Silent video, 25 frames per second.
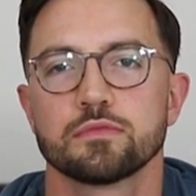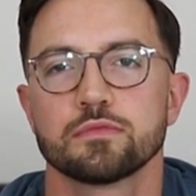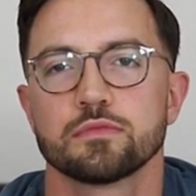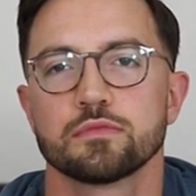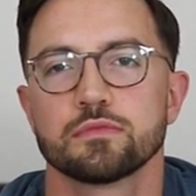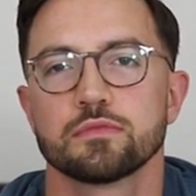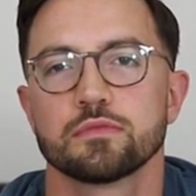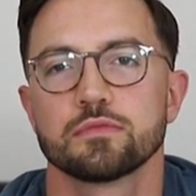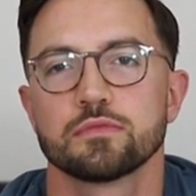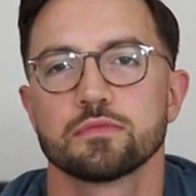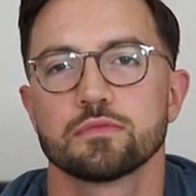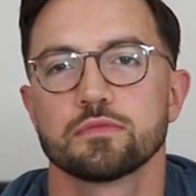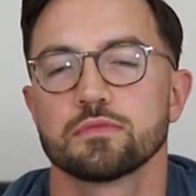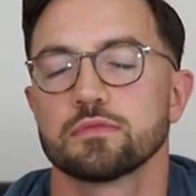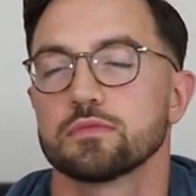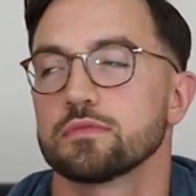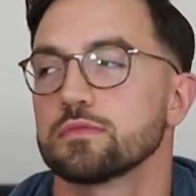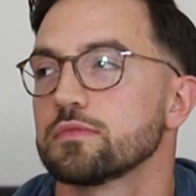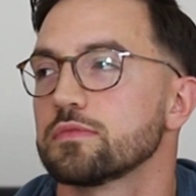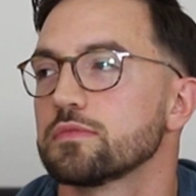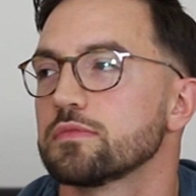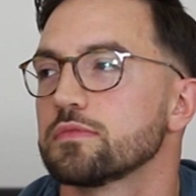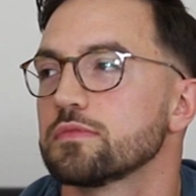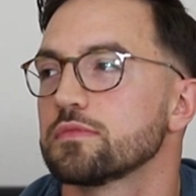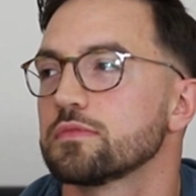
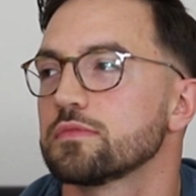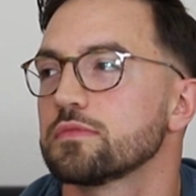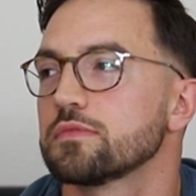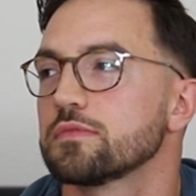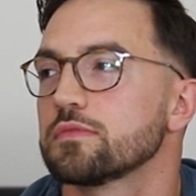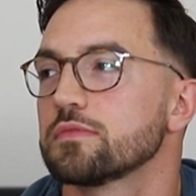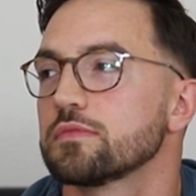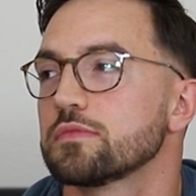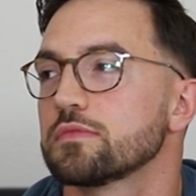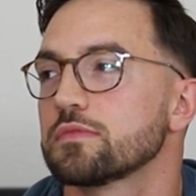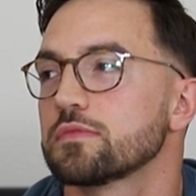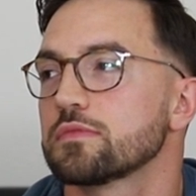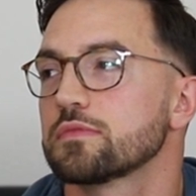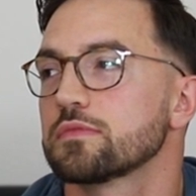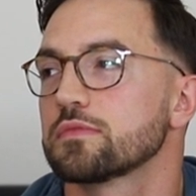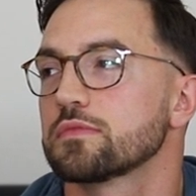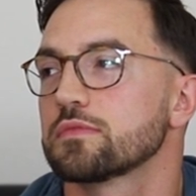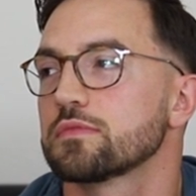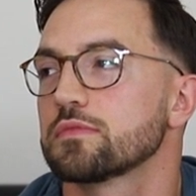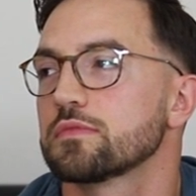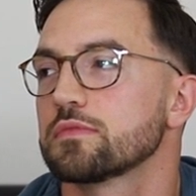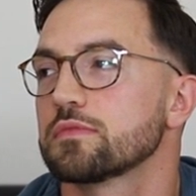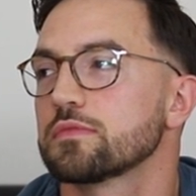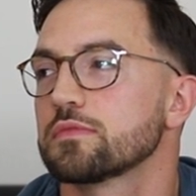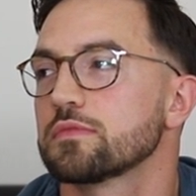
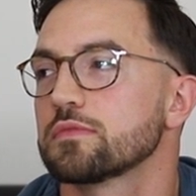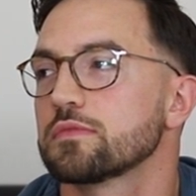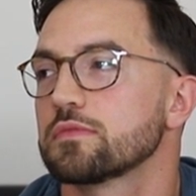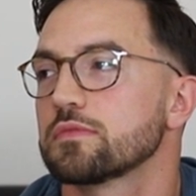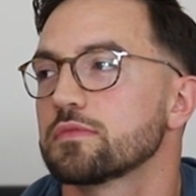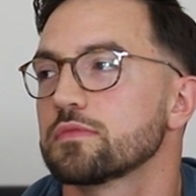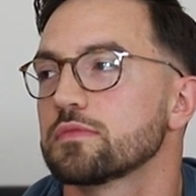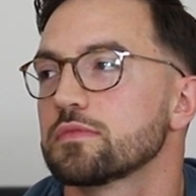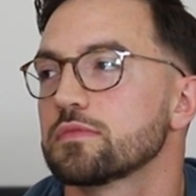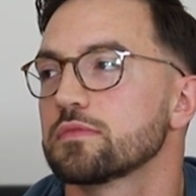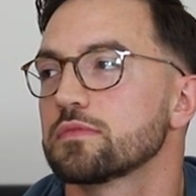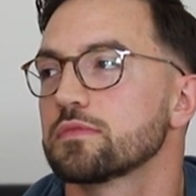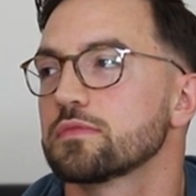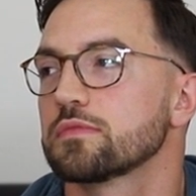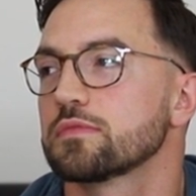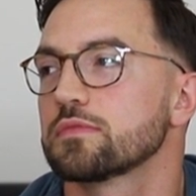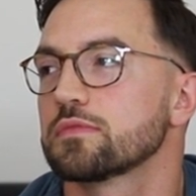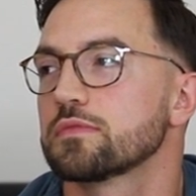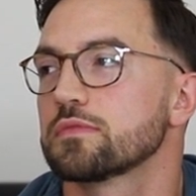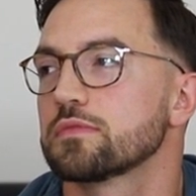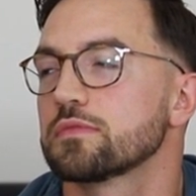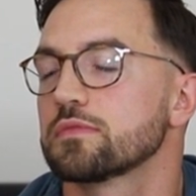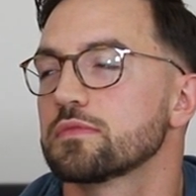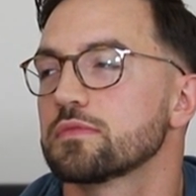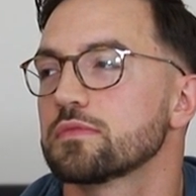
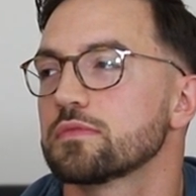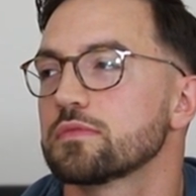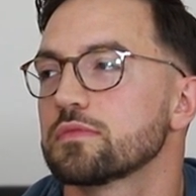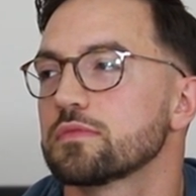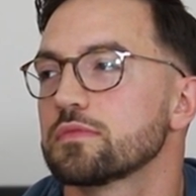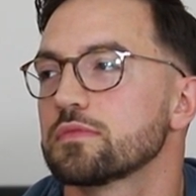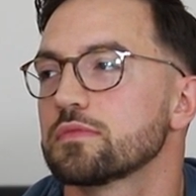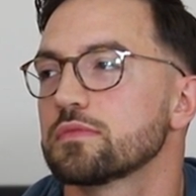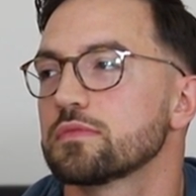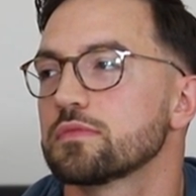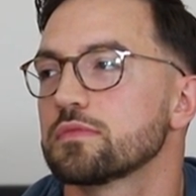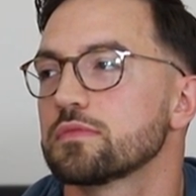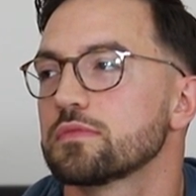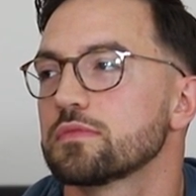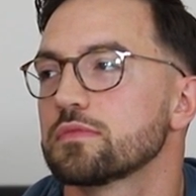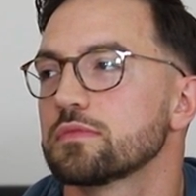(not speaking)